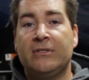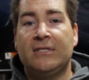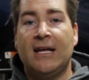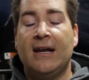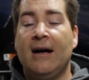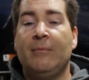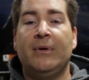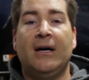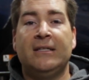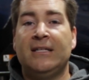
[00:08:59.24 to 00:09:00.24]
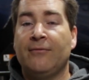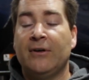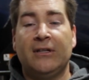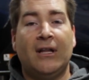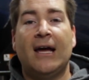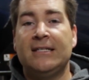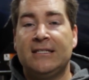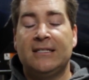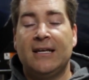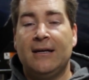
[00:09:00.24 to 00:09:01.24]
set up a different light
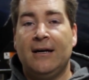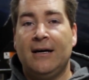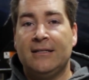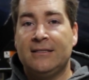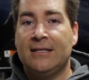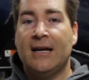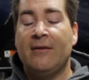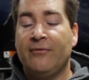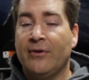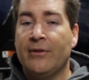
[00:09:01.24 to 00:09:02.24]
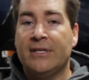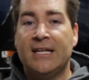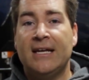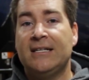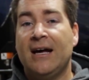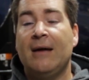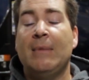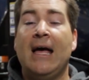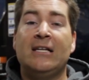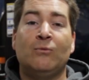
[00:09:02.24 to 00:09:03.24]
setup for the daytime
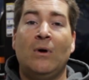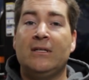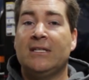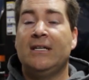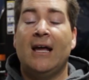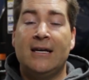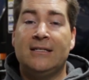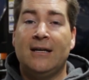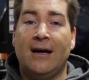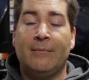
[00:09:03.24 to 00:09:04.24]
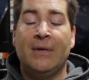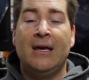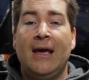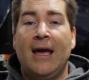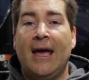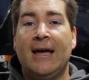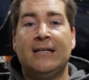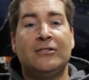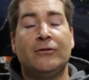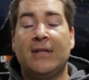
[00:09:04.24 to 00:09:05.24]
as well as the nighttime.
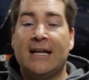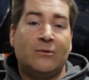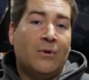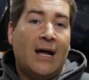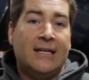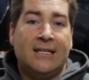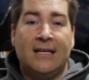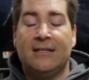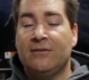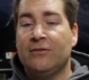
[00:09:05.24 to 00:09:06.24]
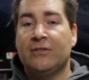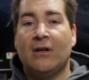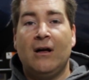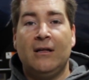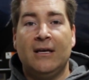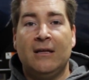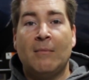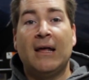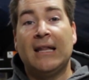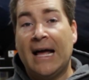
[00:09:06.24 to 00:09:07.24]
And so that's what I did, as you saw in
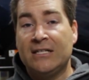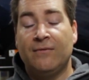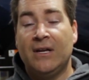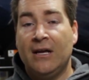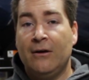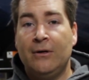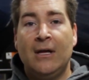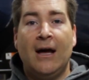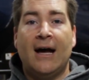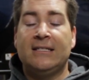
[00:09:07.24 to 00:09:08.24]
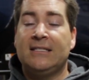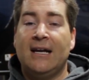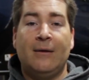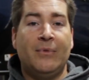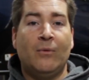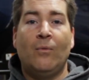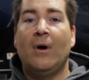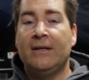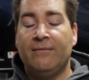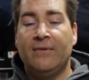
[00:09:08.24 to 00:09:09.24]
my last video. I set up the
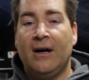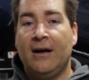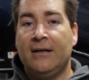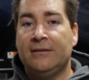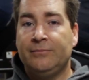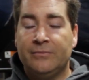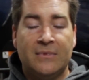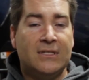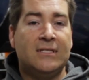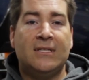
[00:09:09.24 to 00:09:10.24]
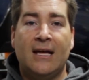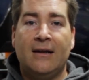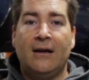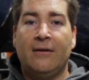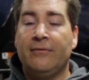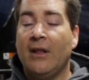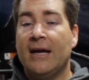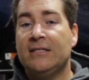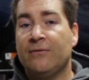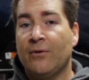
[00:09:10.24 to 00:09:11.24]
one set of
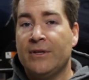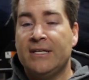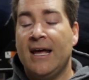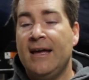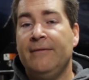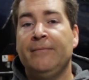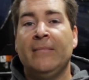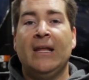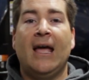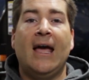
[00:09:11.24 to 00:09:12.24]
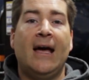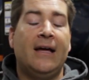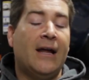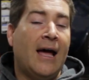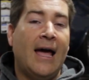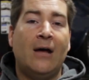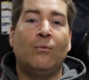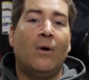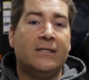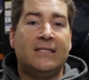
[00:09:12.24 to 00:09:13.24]
lights for the day, and I
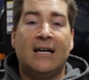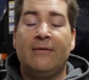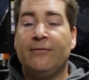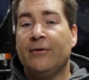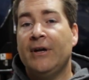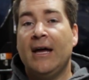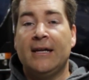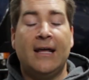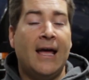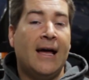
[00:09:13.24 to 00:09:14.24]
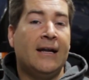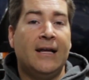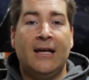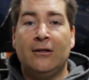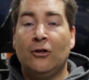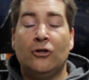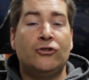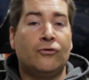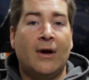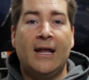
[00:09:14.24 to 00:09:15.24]
had one set up for night, and it
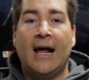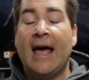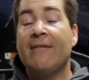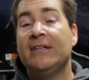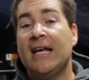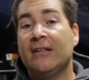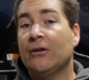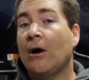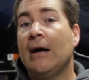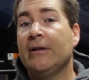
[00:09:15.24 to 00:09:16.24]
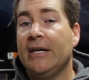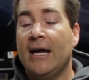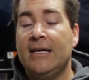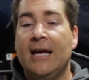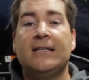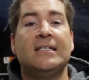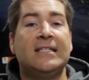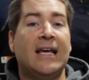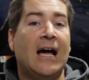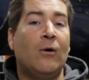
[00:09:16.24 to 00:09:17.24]
looks great. I haven't taken the car out at night yet to
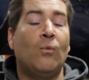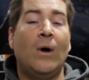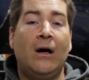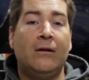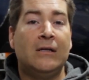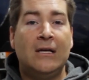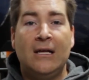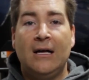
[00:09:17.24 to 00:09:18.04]
see how well